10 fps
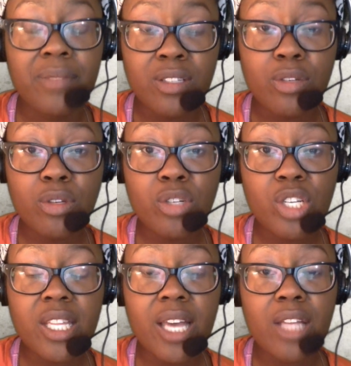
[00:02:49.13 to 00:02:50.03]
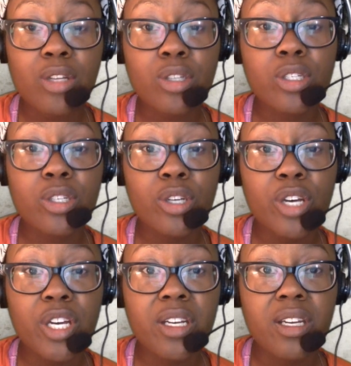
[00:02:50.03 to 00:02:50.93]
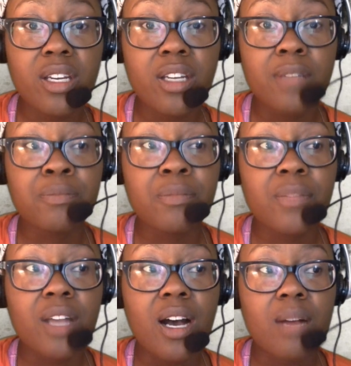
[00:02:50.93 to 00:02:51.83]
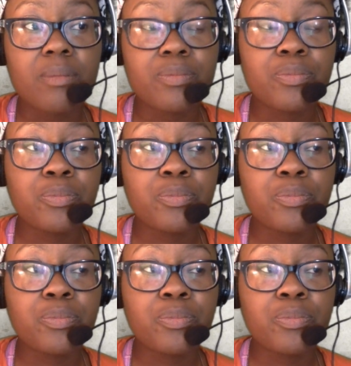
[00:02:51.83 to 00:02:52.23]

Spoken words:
So usually that looks good when